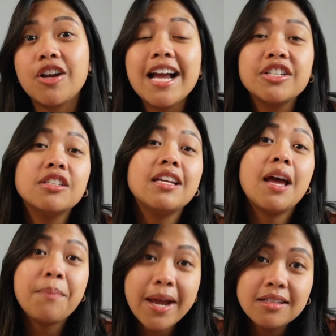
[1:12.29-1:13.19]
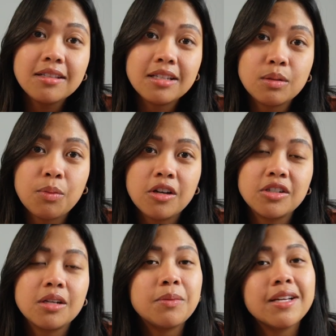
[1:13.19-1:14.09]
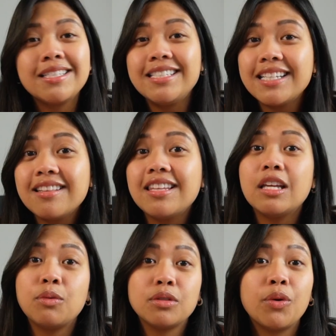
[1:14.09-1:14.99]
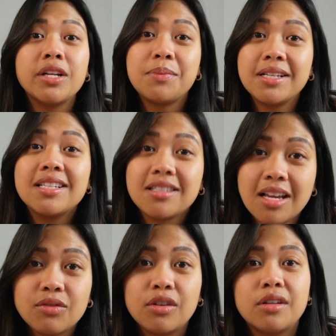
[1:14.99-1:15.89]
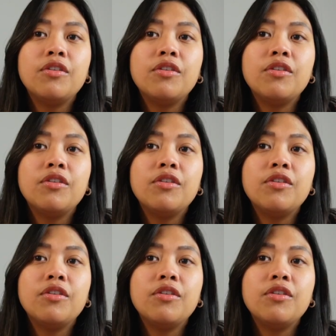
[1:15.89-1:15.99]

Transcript: actually abandoned this project because he didn't think it was going to be successful.